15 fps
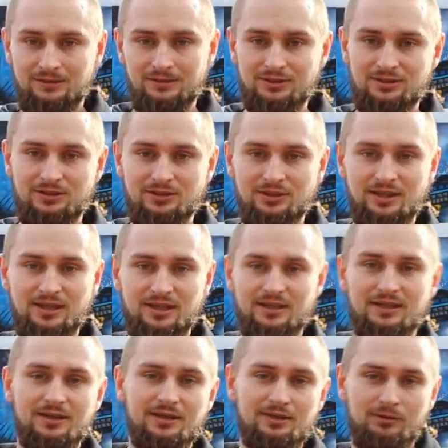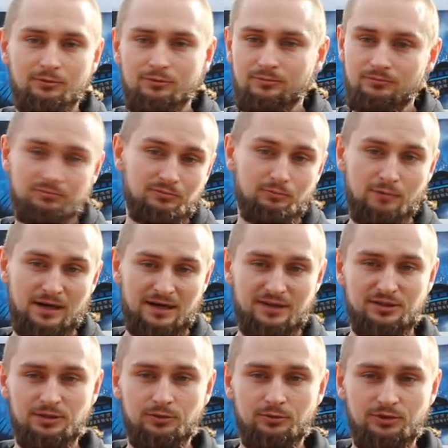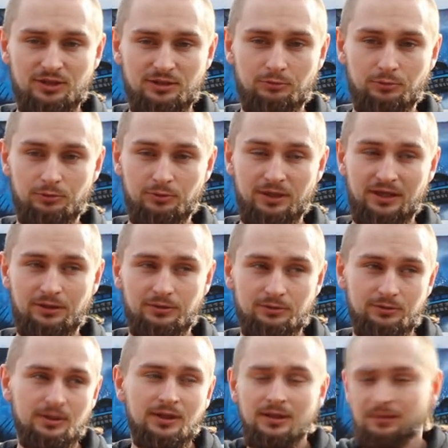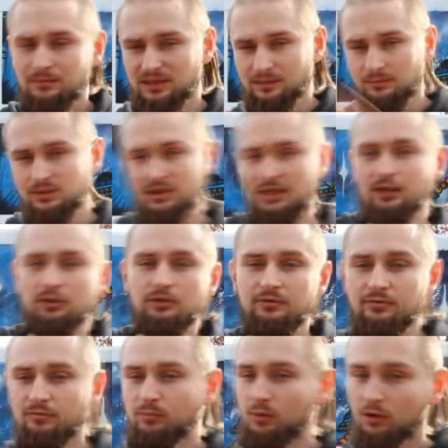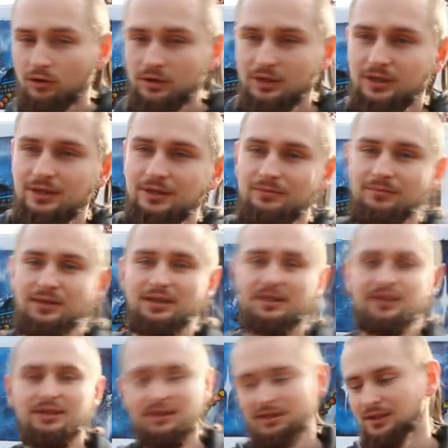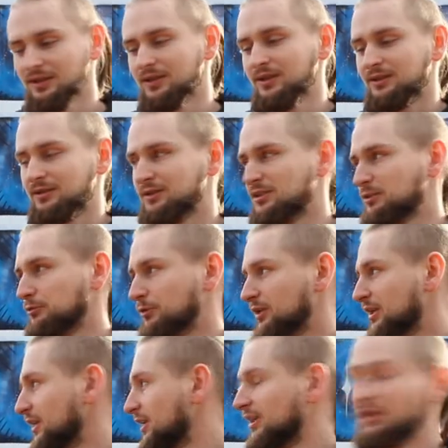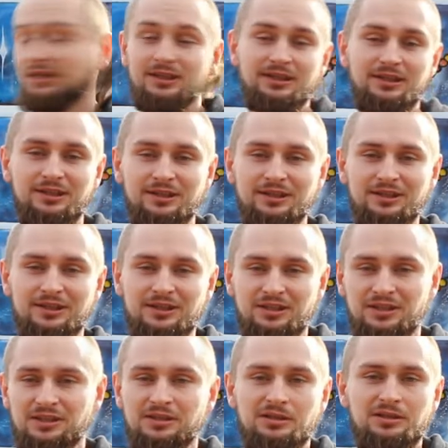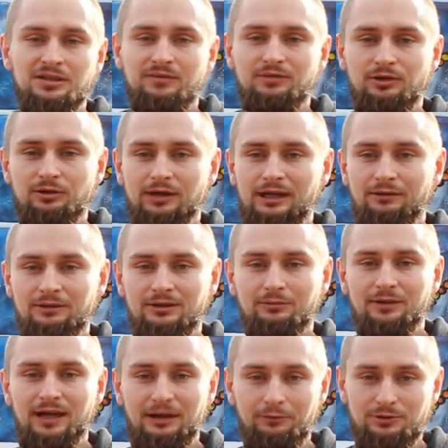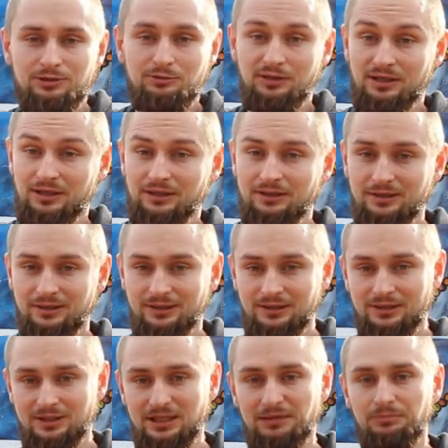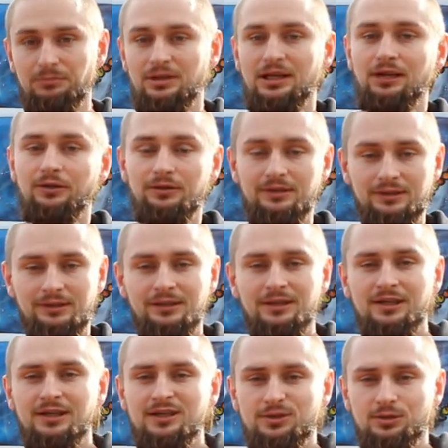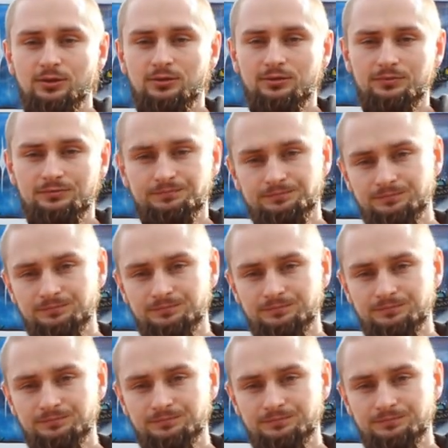this is the one solution what you can do. Probably a lot of more, but this is what I figured out when I was training. This helped me a lot, so